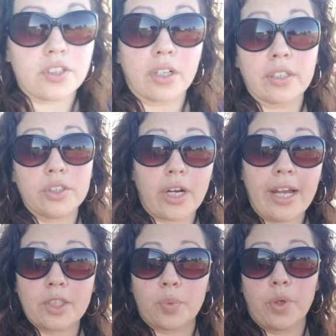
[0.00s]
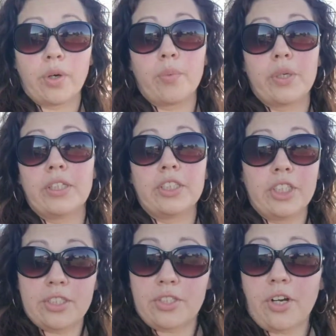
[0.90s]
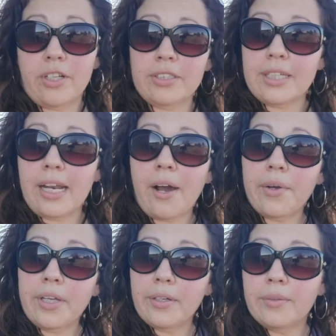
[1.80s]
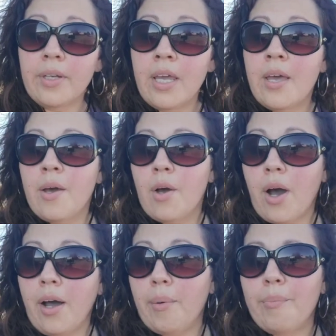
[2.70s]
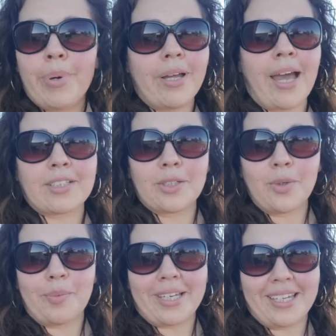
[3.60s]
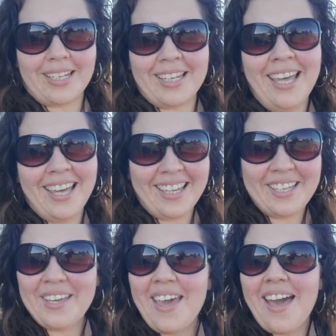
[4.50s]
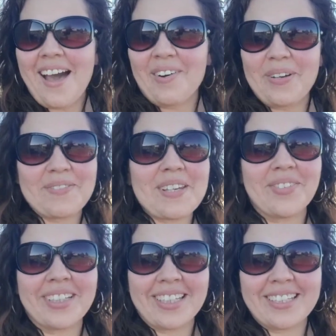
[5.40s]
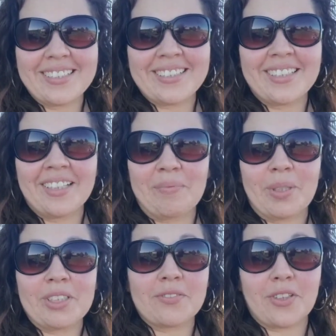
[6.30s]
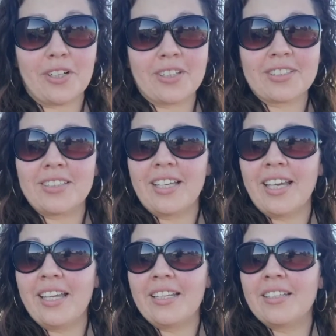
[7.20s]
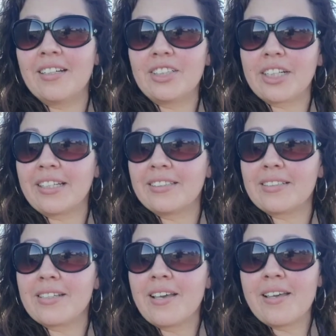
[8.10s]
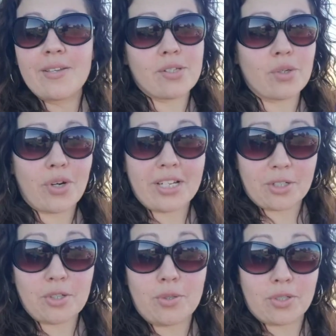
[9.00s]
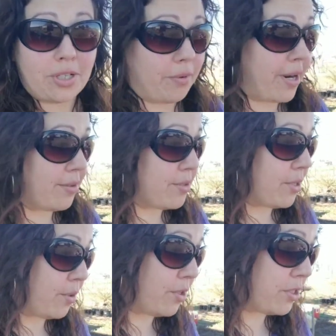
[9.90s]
the junk and trash. We're really just starting to get out here, but actually, who am I kidding? We have 7 kids and a bunch of dogs and chickens. So trash is usually around, so you're